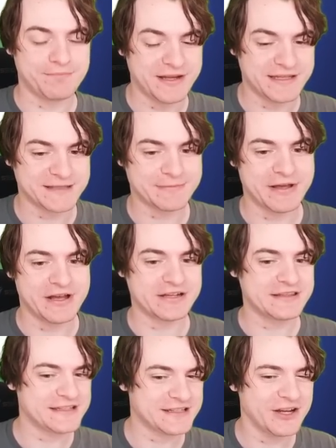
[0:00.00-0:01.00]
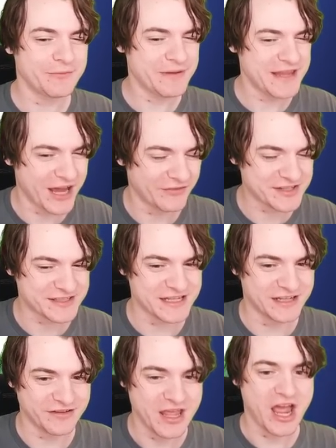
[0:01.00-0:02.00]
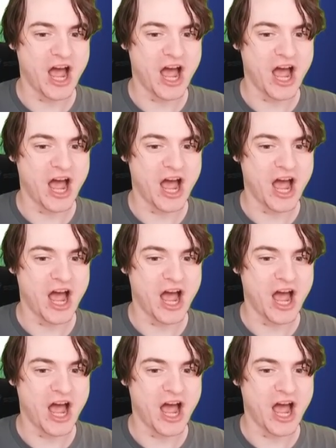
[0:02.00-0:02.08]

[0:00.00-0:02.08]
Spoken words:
Petersburg, there's got to be other stuff.